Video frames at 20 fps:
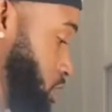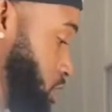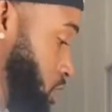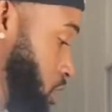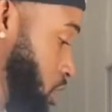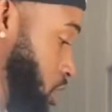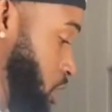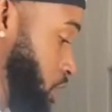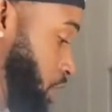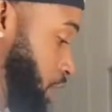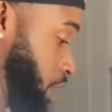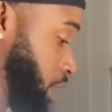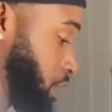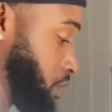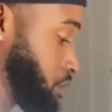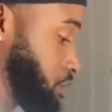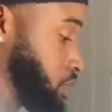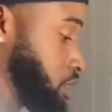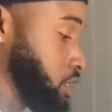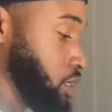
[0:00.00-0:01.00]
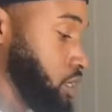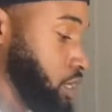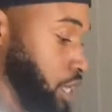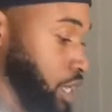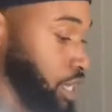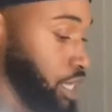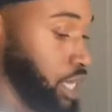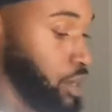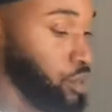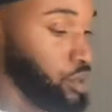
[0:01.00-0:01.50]
all that.
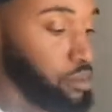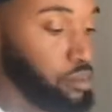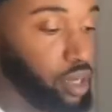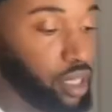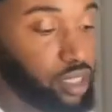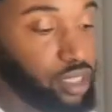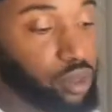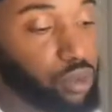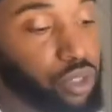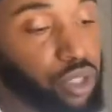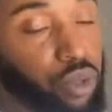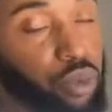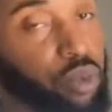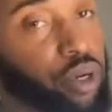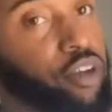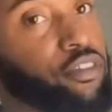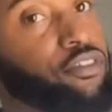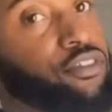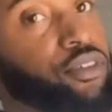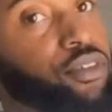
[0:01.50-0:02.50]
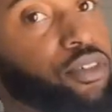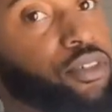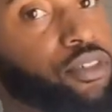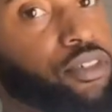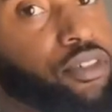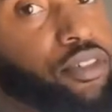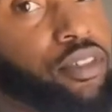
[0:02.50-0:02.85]
And then we mix it with the wet food.